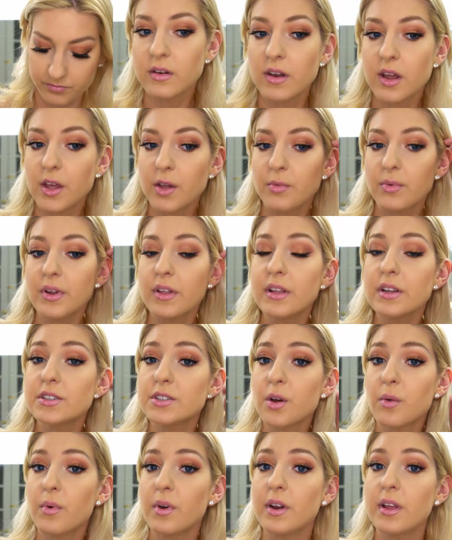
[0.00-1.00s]
Now you really
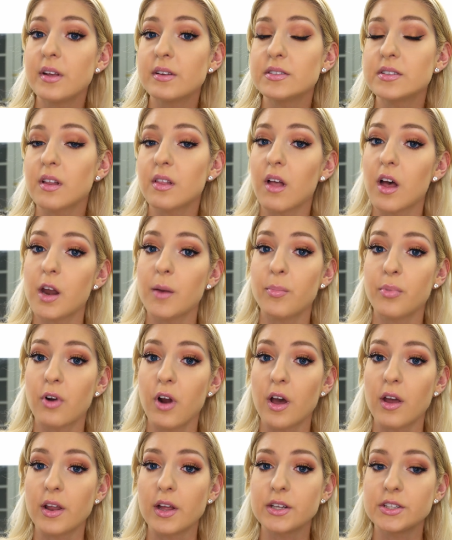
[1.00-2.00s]
don't want to use a lot of
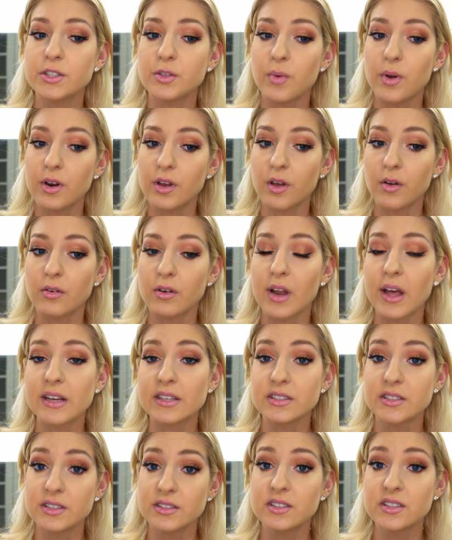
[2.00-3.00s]
product. You want to go
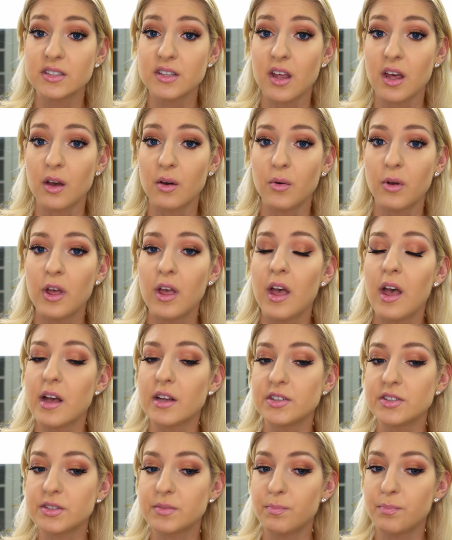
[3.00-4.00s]
nice and slow
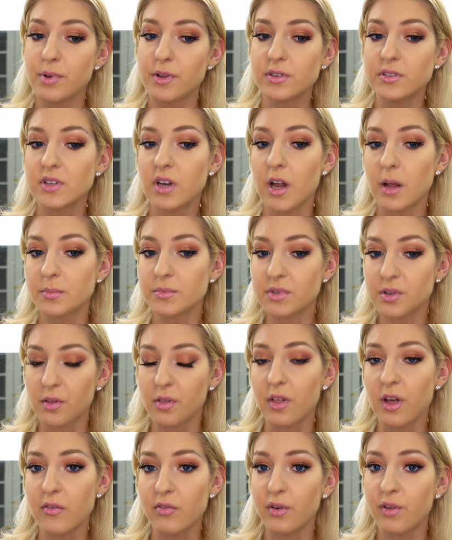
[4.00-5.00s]
and just build it up to the
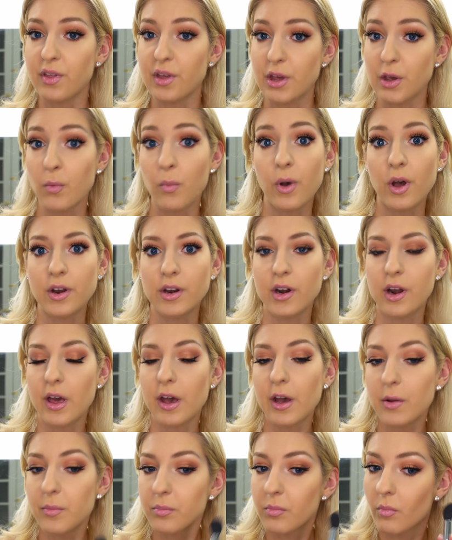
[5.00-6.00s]
level that you want it
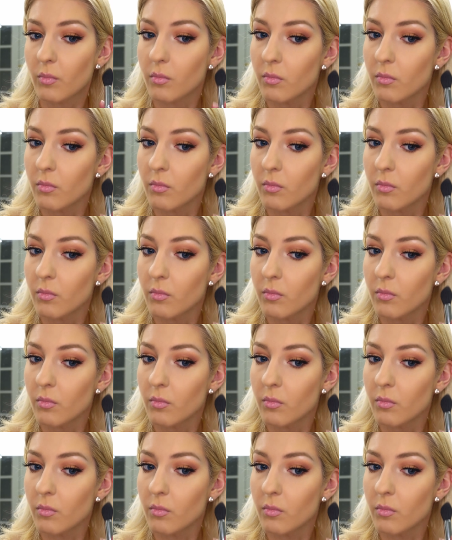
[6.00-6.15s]
at.